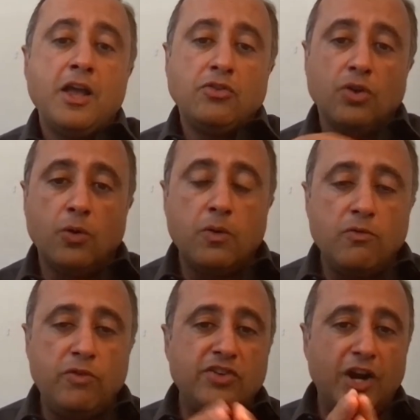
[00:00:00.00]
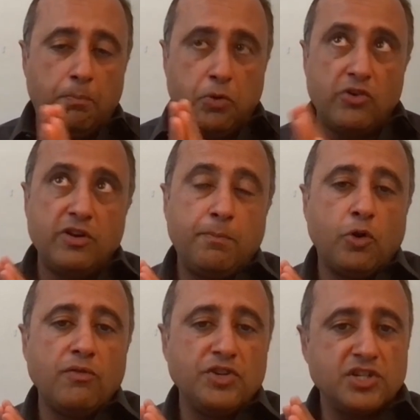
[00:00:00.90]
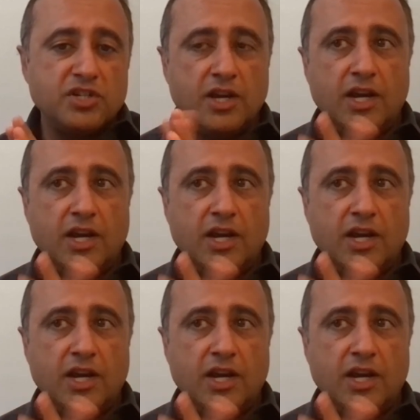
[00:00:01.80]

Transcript: So we try to put report which is